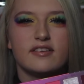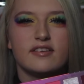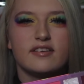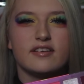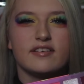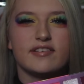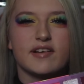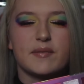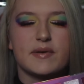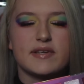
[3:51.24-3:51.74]

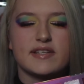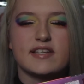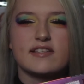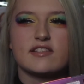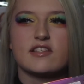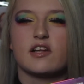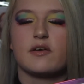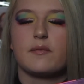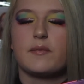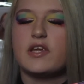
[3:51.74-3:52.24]
if that makes sense.
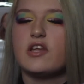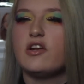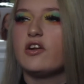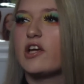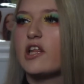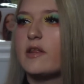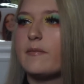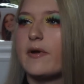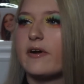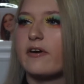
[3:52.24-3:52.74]
So when you look
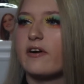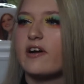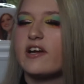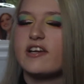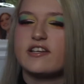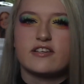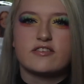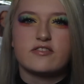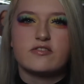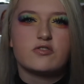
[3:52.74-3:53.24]
in the mirror,
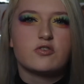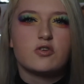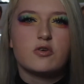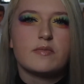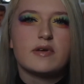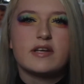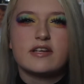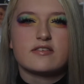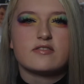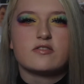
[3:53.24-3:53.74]
it doesn't
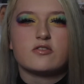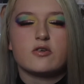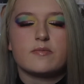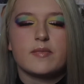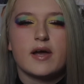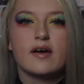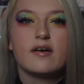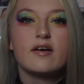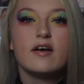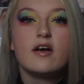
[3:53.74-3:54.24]
zoom in, doesn't zoom
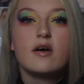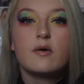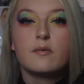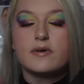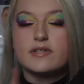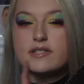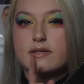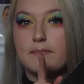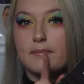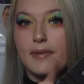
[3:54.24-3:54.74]
out.
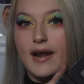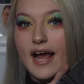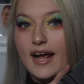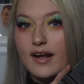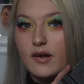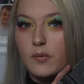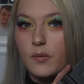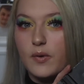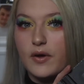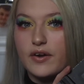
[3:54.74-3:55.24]
Whereas the
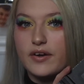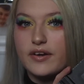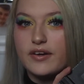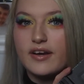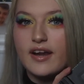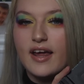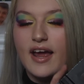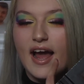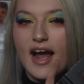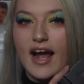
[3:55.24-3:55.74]
black one,
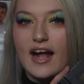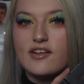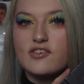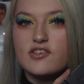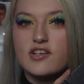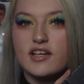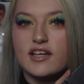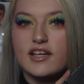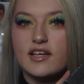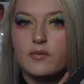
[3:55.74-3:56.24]

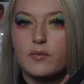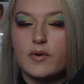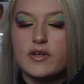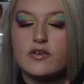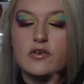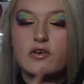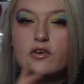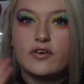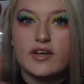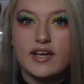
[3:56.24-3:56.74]
actually, when
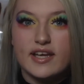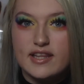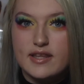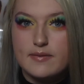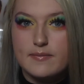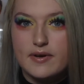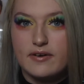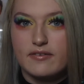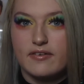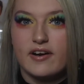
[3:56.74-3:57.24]
you look in the
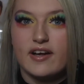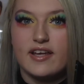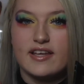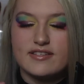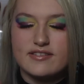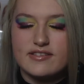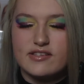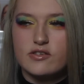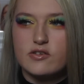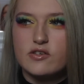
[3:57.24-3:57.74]
mirror,
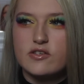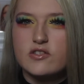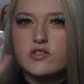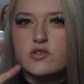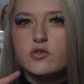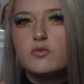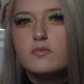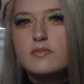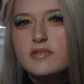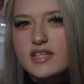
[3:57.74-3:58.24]
it
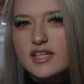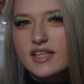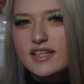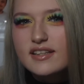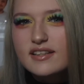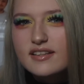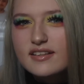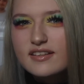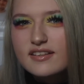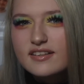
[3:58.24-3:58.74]
zooms
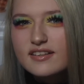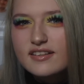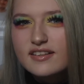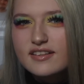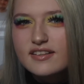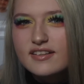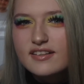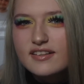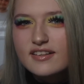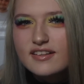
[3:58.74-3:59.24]
in.
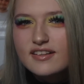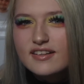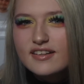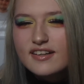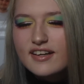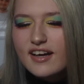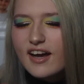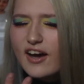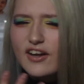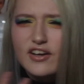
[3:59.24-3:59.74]

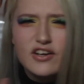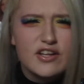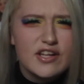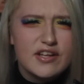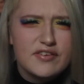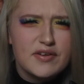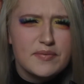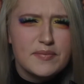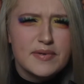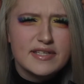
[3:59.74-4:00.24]
I don't know
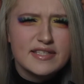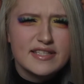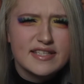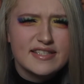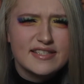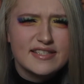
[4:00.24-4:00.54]
if that makes any